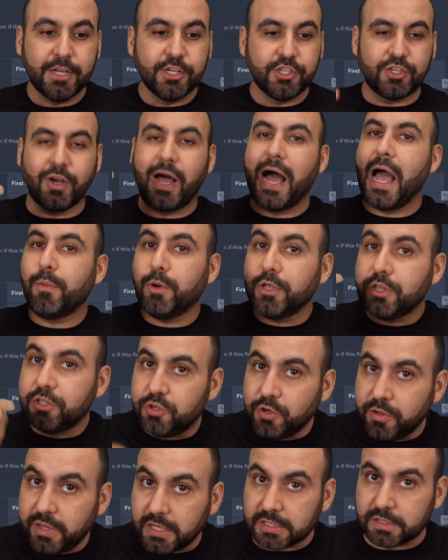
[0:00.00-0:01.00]
So I would
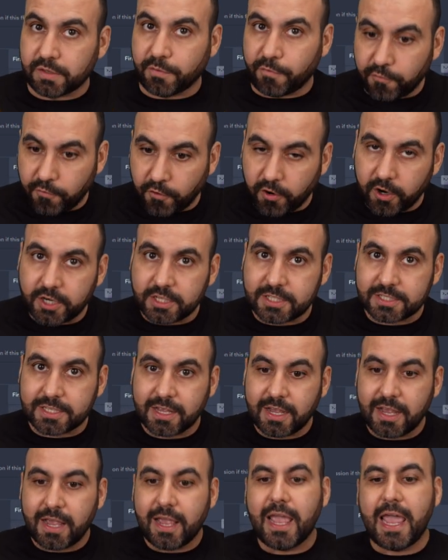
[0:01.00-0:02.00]
do this
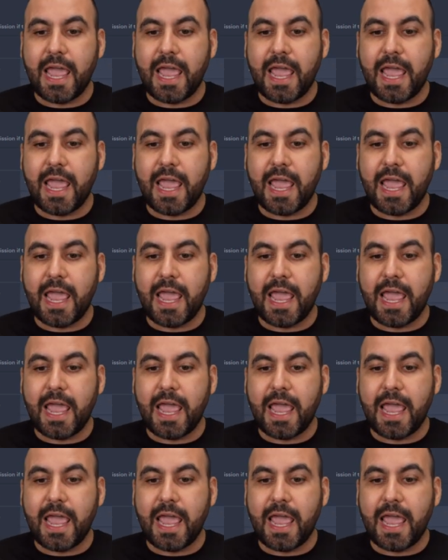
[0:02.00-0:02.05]
first